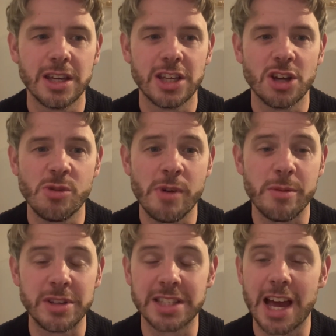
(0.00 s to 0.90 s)
you
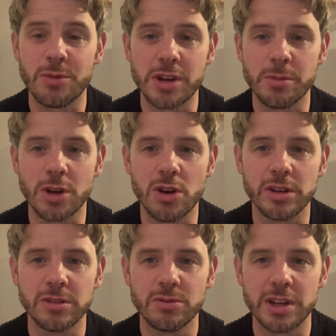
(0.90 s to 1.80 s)
might be sad when I'm
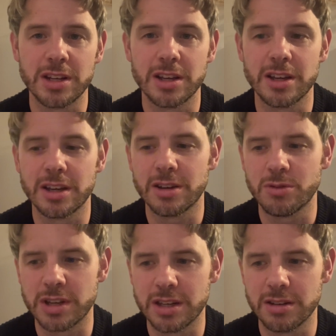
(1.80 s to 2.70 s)
gone,
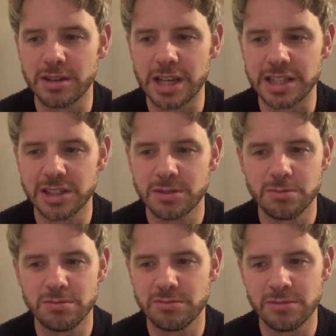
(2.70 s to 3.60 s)
when it's
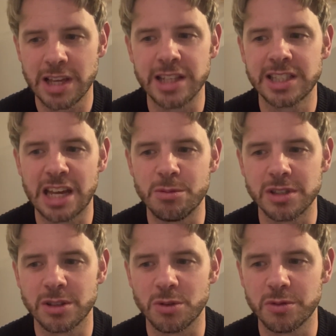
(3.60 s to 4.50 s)
the entertainment
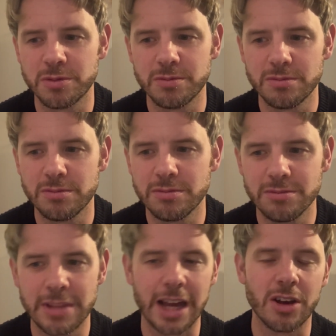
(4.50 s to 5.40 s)
sort of
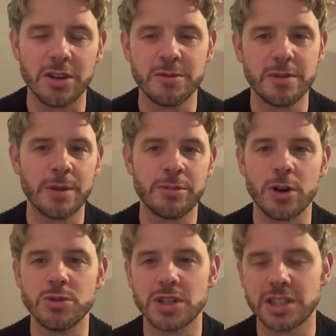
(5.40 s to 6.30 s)
that kind of
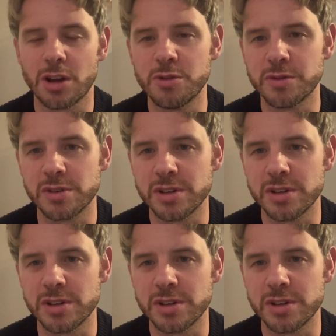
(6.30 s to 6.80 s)
approach is over,